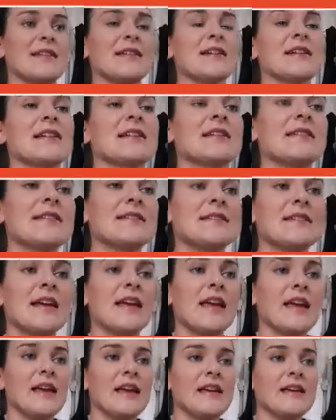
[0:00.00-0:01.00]
so you can
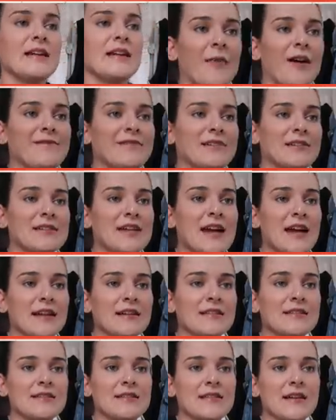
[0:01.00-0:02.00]
see I've got
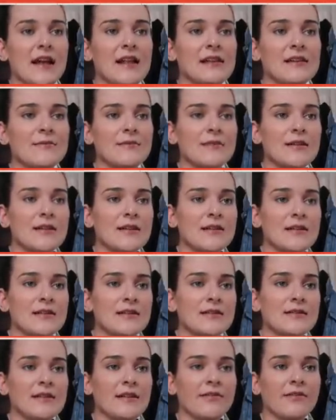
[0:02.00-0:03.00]
text
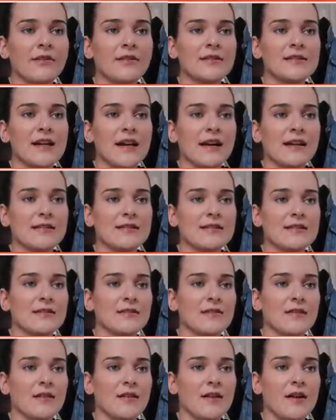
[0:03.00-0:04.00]
elements, I've got text
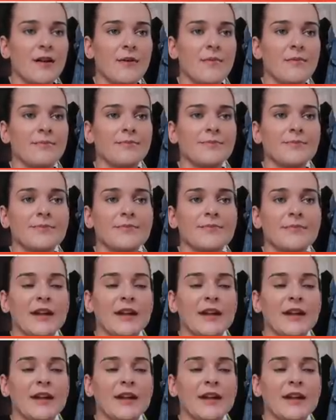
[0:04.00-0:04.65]
um,